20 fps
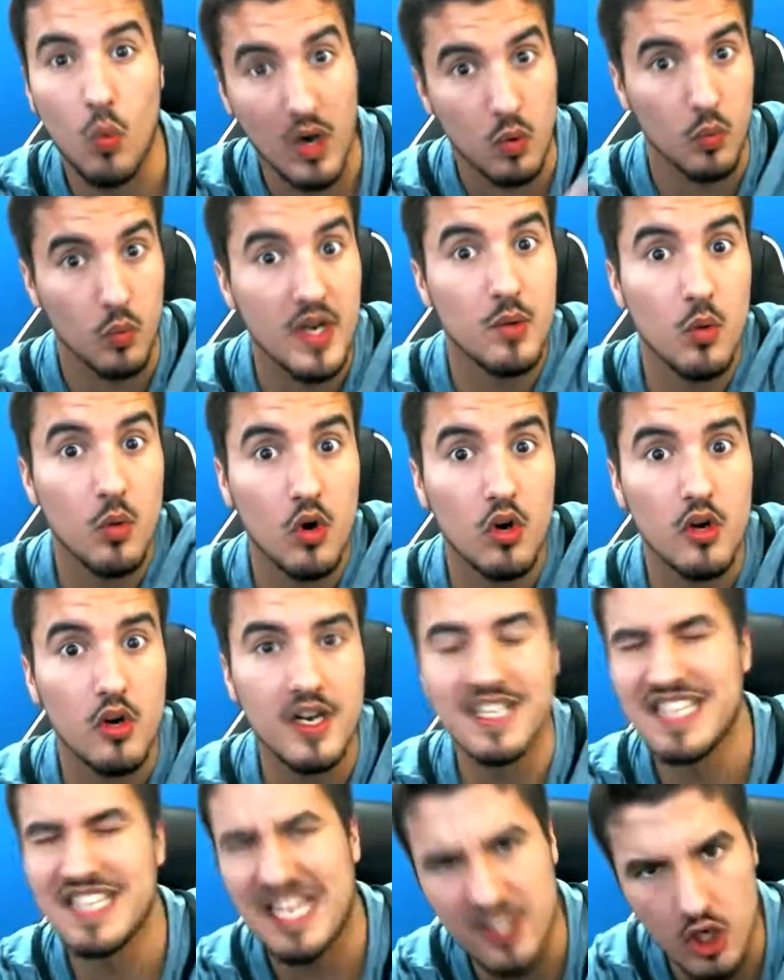to where we were
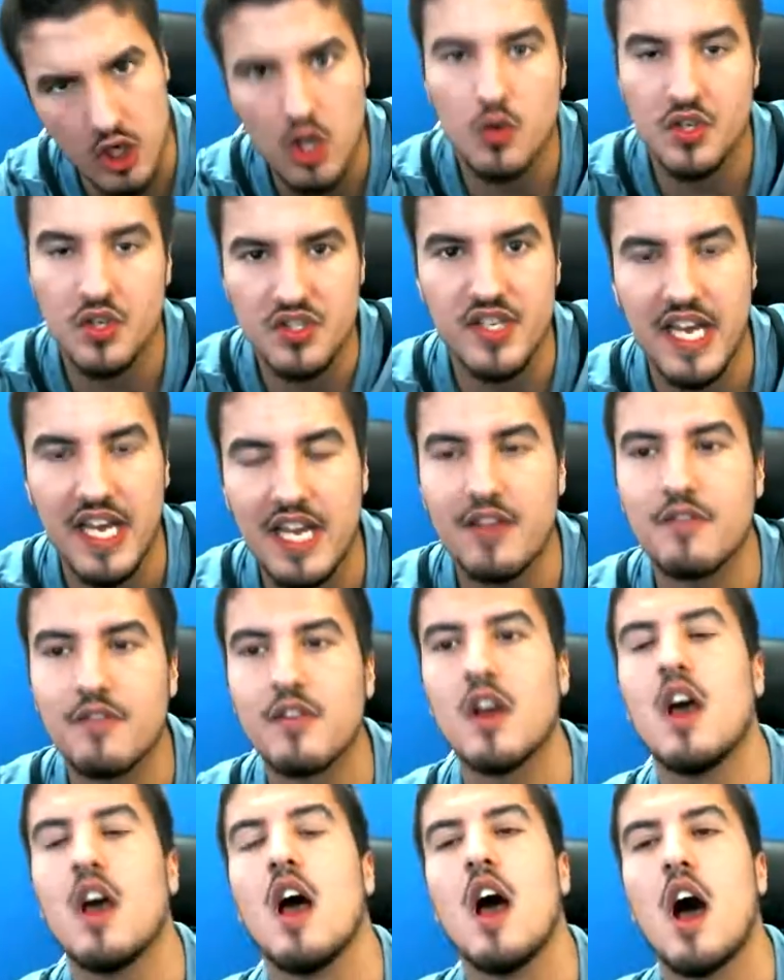because I had to load a
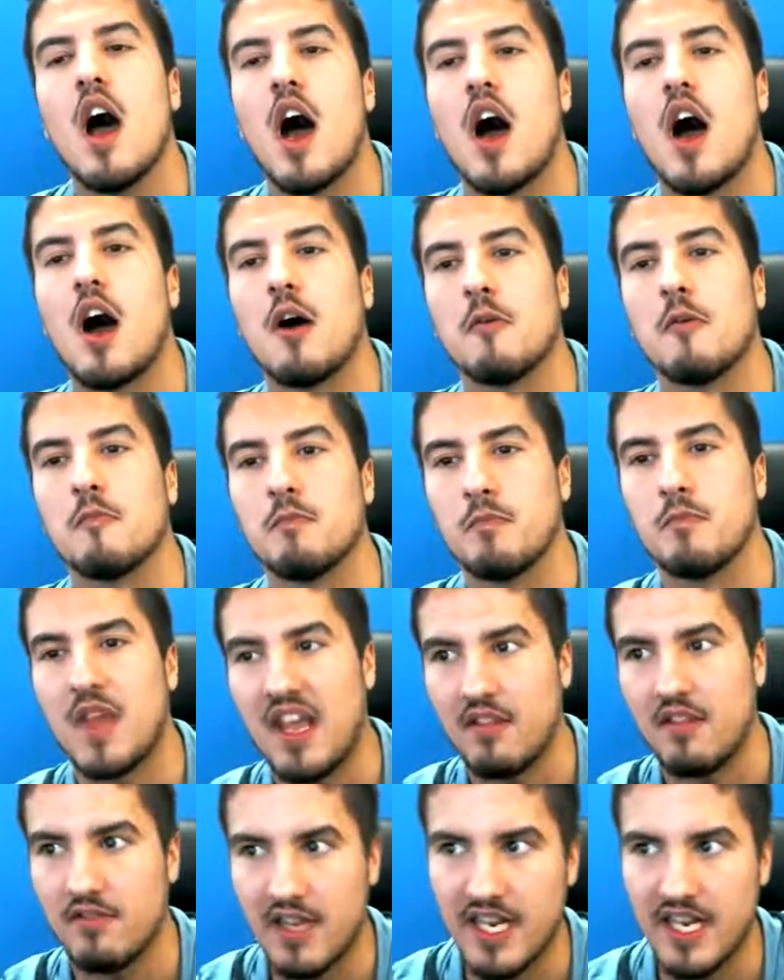save. Um,
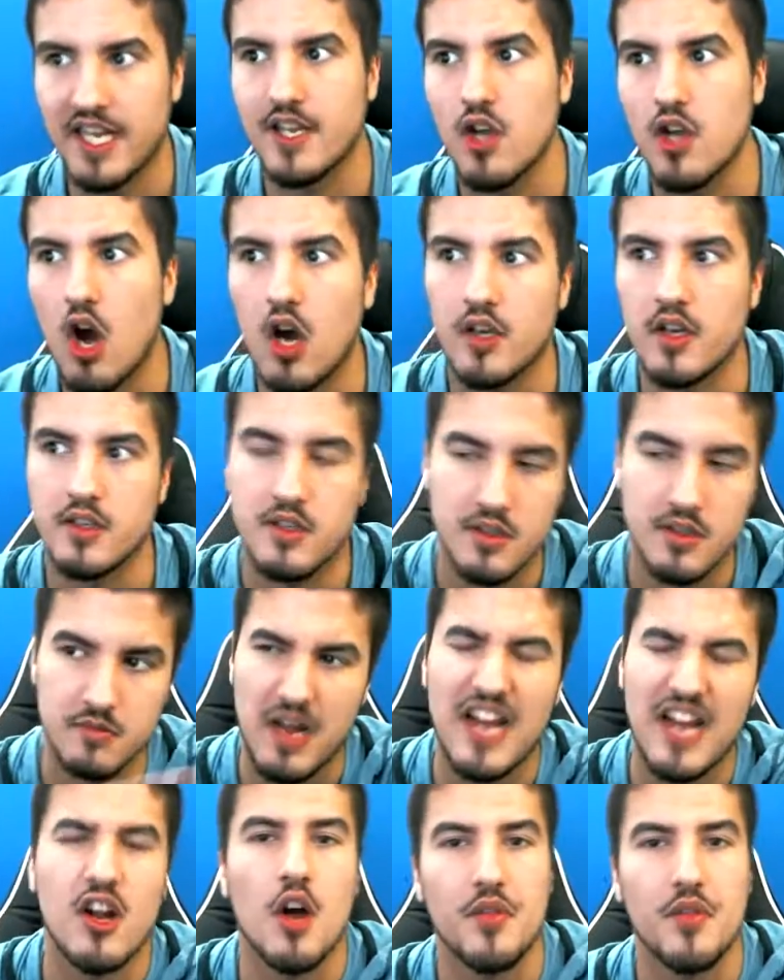and then I got
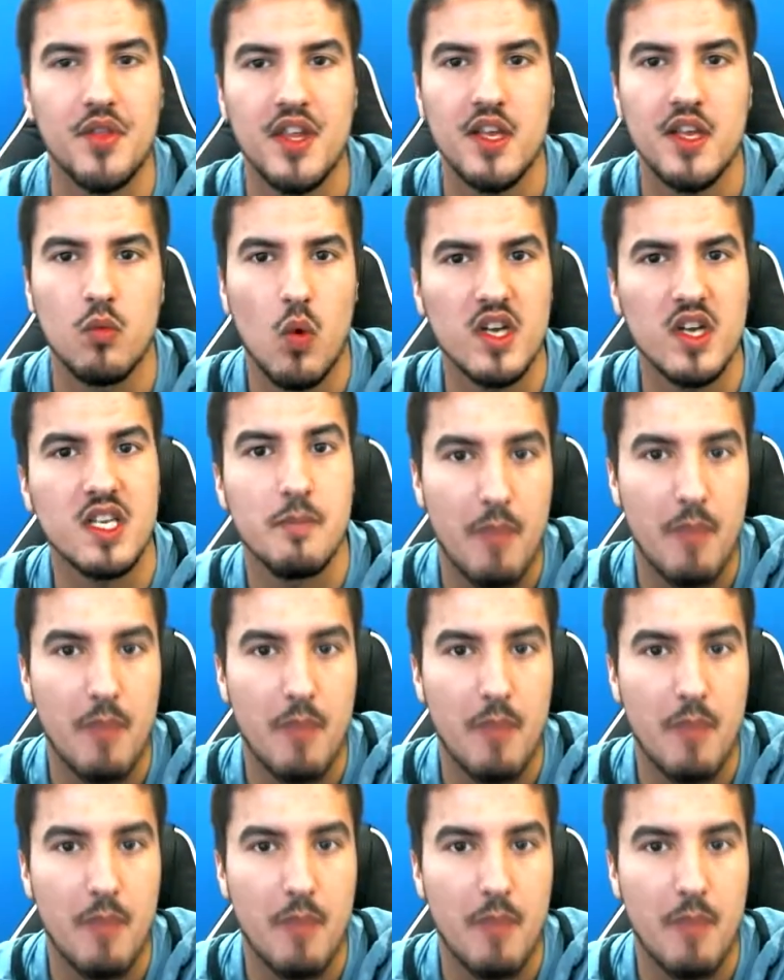I got the one